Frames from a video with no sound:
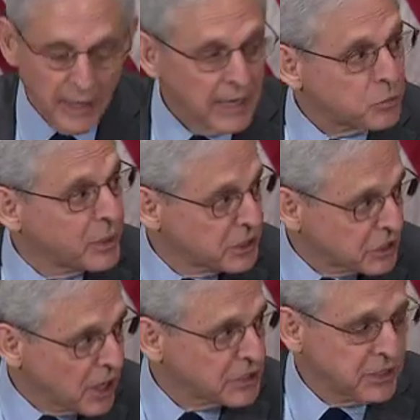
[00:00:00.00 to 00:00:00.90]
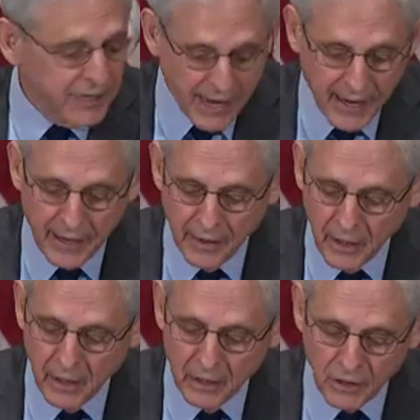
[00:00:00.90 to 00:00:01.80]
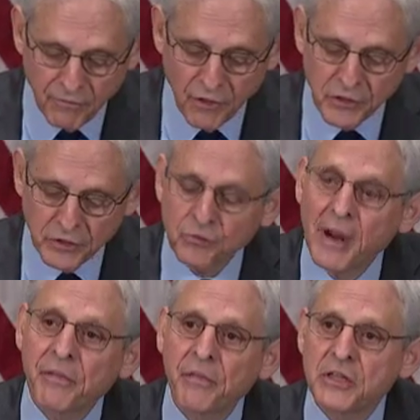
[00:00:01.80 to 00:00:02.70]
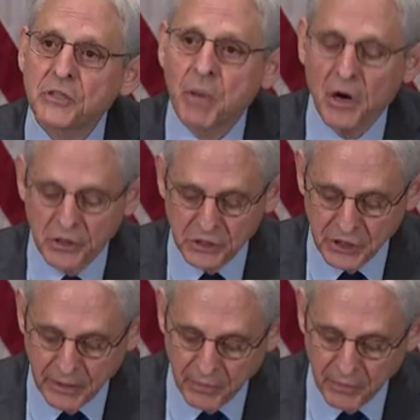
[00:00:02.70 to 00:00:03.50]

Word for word: As we discussed today, to further strengthen this partnership,